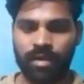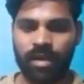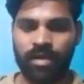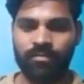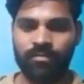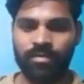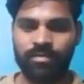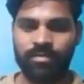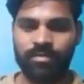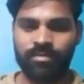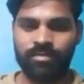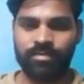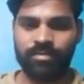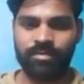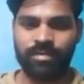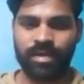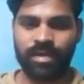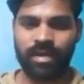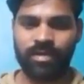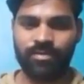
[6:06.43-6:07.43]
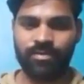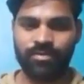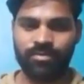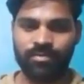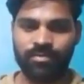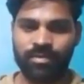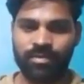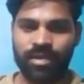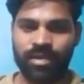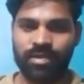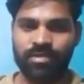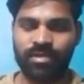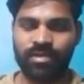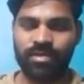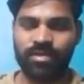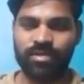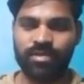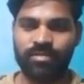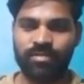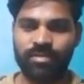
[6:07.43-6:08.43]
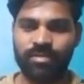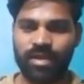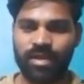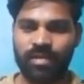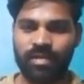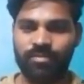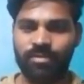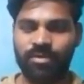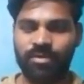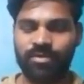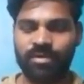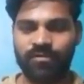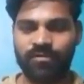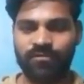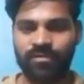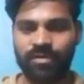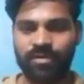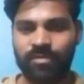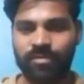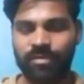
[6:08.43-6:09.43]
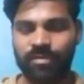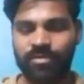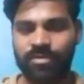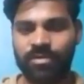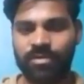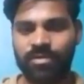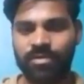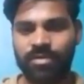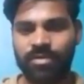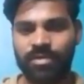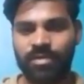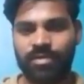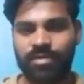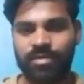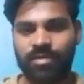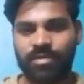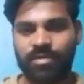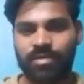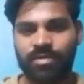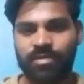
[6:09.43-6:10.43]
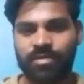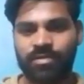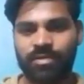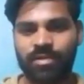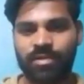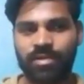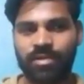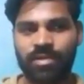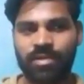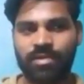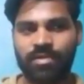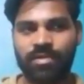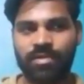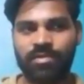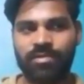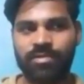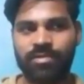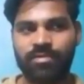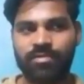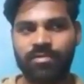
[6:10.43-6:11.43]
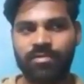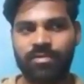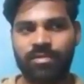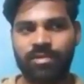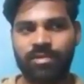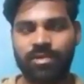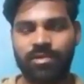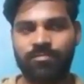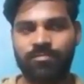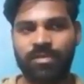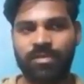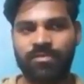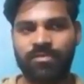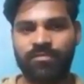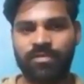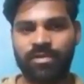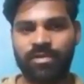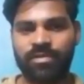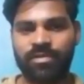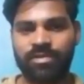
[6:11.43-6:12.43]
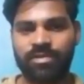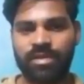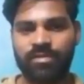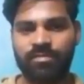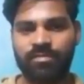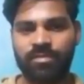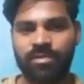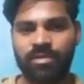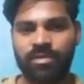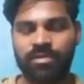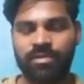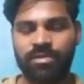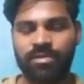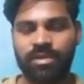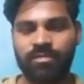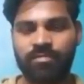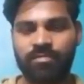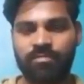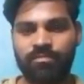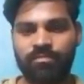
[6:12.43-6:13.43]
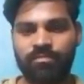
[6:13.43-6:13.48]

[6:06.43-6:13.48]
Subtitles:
I will try to guess a little bit. I am not confirm about it, sir. Mm-hmm. It is specific steam is the